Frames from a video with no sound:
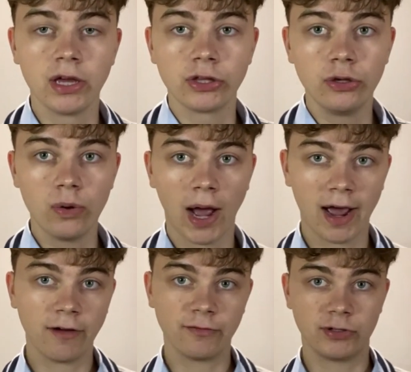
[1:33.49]
You
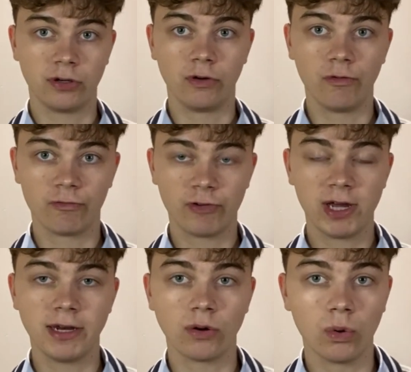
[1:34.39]
have to read